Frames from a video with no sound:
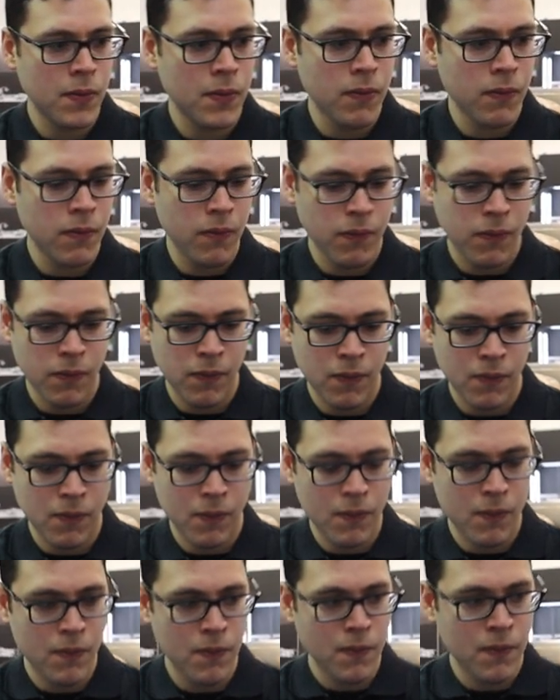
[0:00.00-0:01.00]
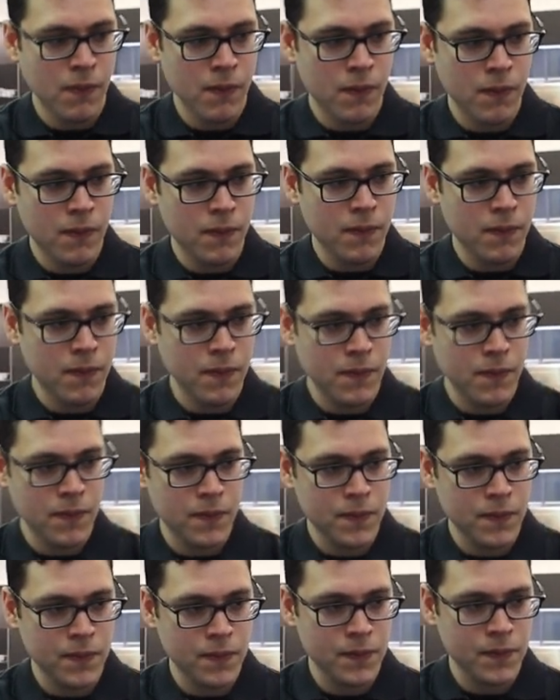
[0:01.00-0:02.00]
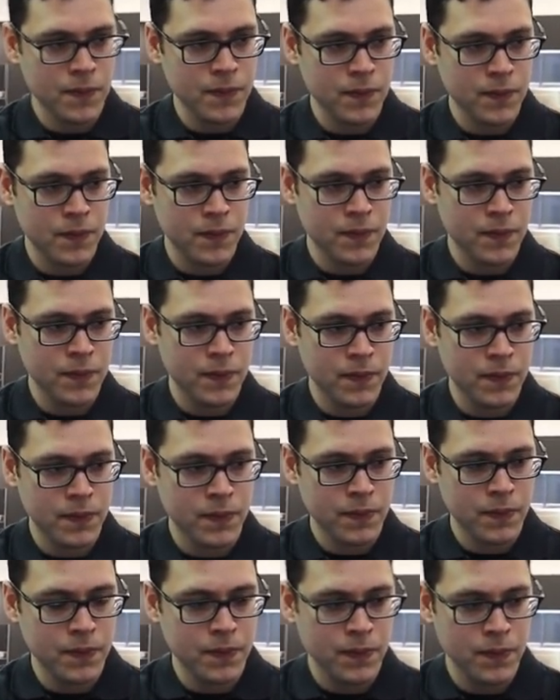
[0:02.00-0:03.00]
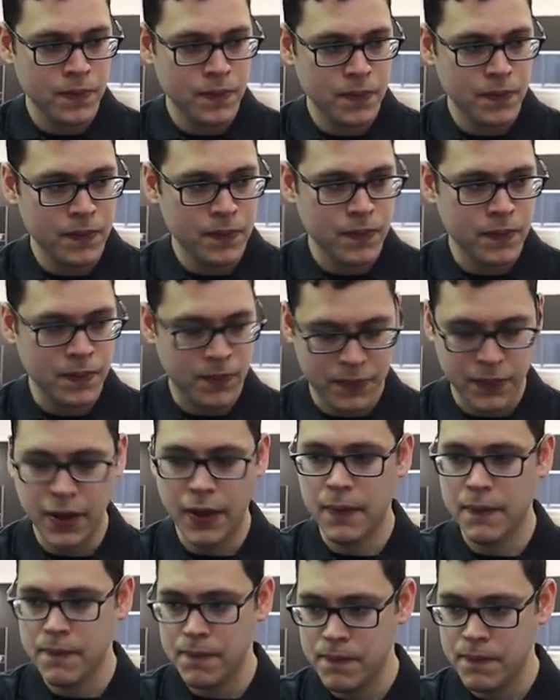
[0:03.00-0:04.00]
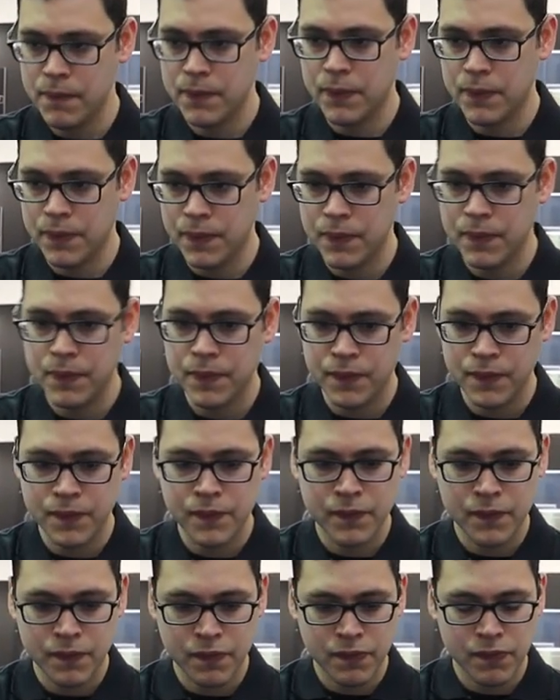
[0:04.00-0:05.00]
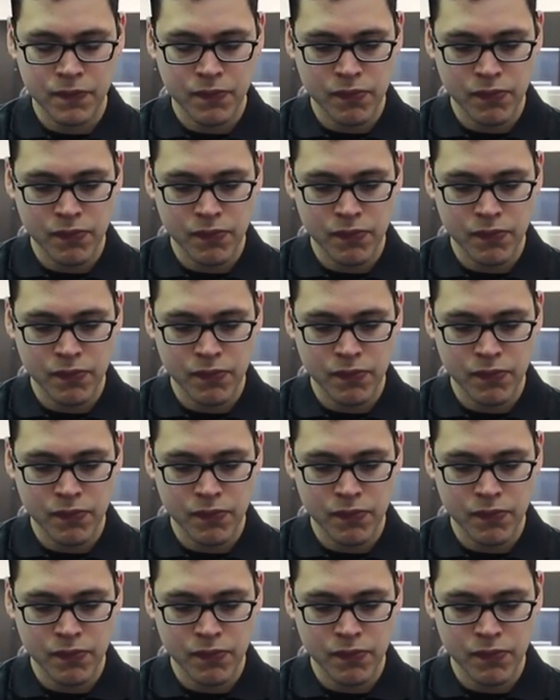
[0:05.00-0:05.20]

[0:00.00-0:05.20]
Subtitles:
The person shown says nothing.